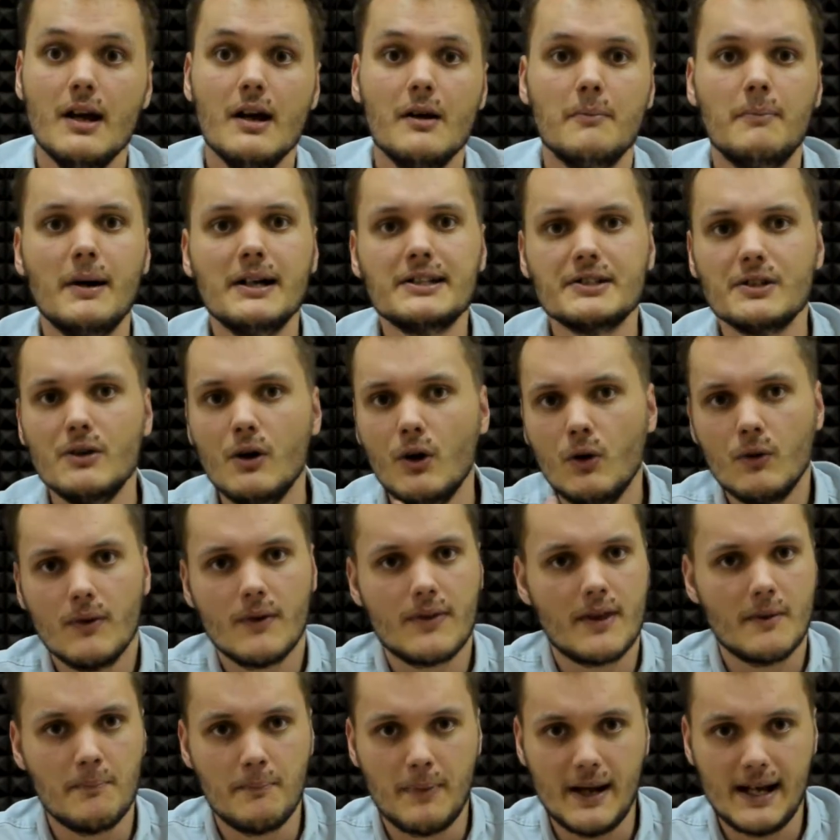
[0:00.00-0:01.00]
but over
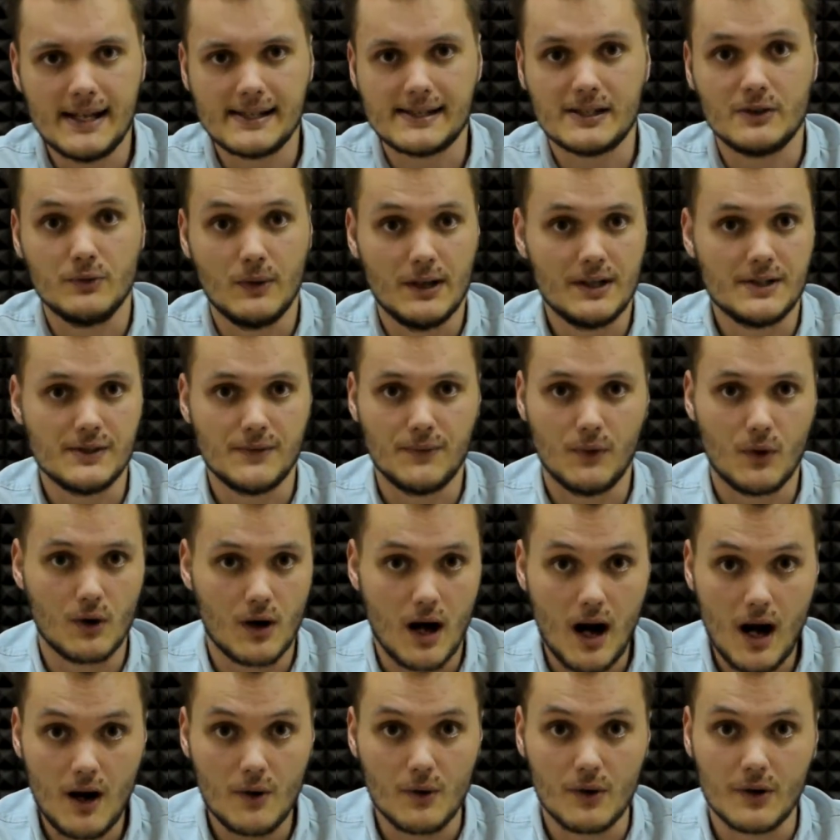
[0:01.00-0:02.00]
the past 24
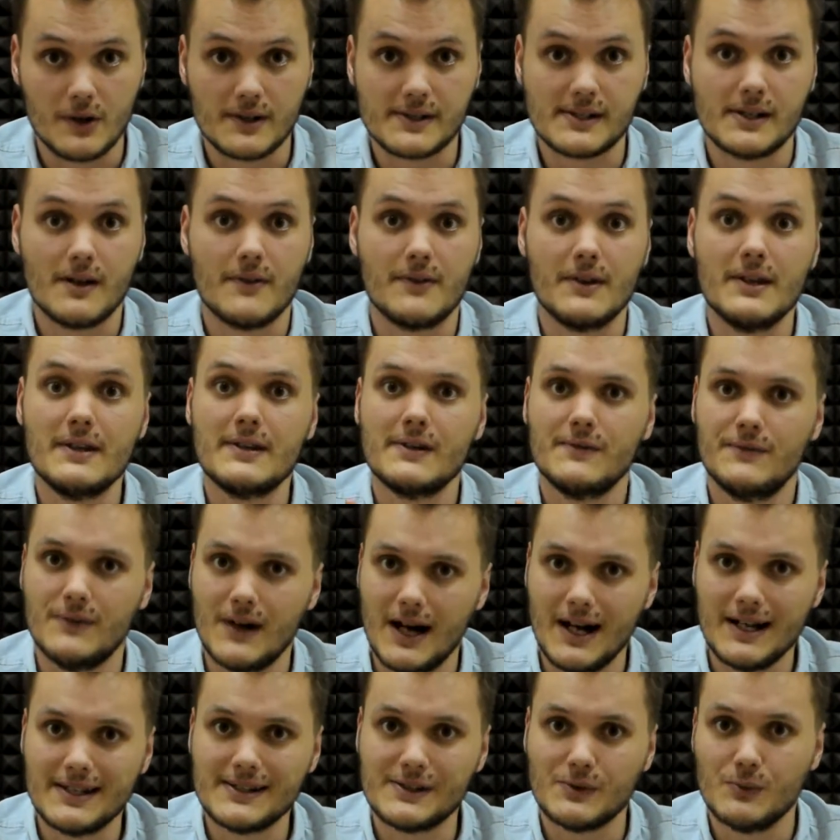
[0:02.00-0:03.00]
hours, these
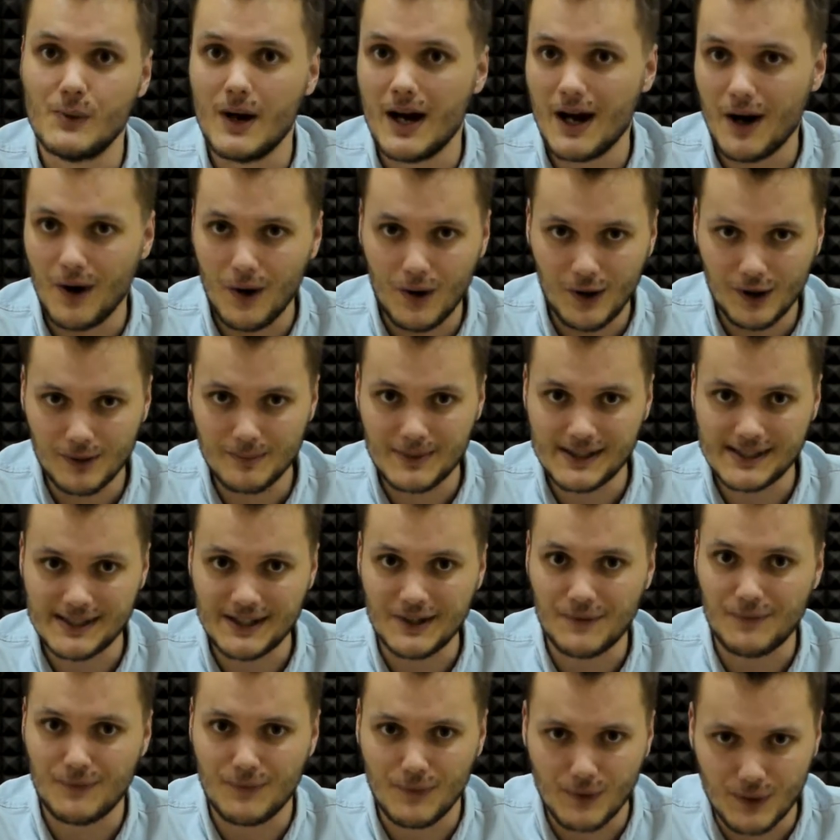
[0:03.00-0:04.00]
funds were almost
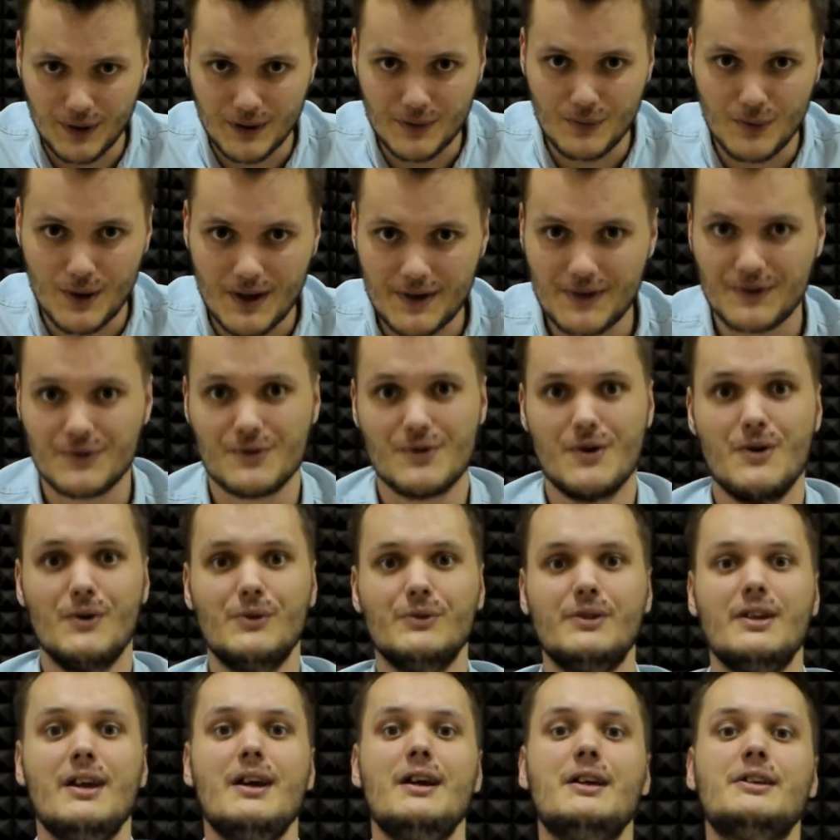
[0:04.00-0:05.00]
fully
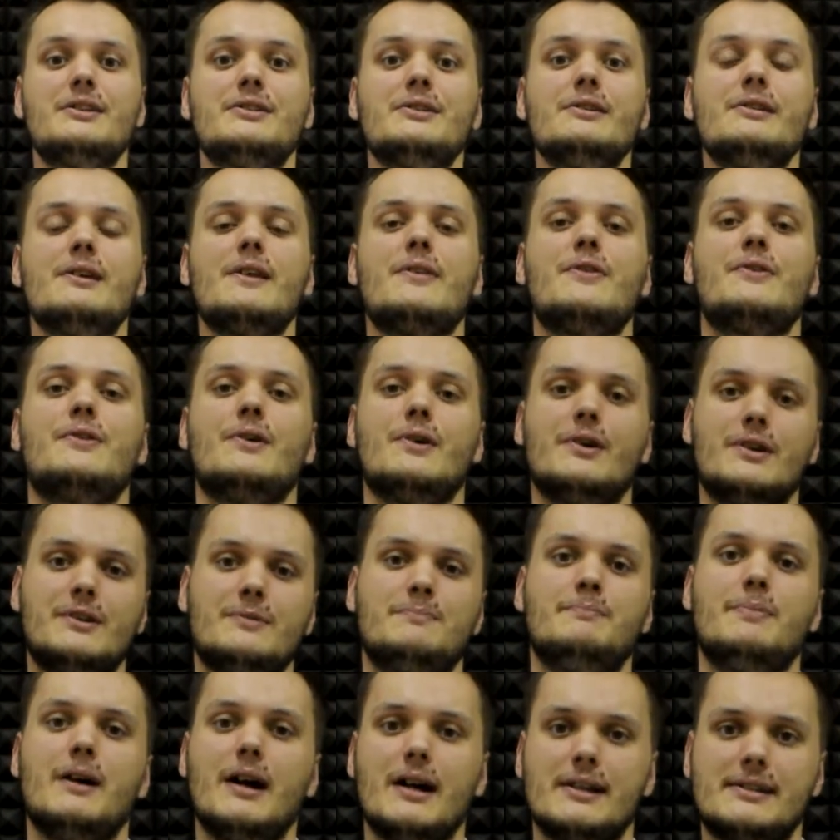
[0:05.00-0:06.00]
withdrawn to a
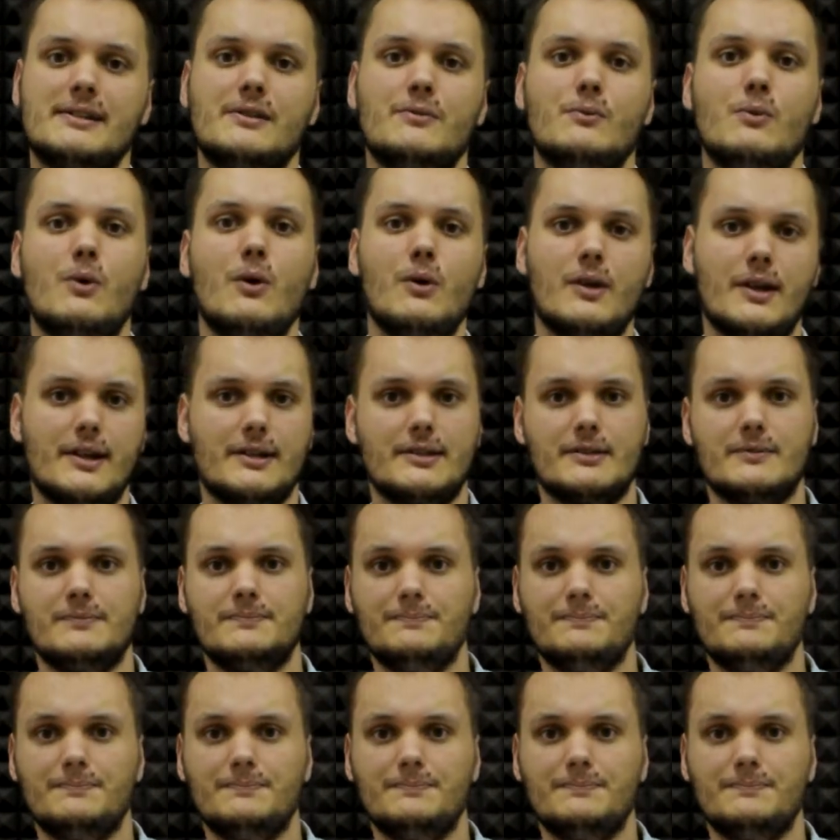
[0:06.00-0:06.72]
third-party wallet.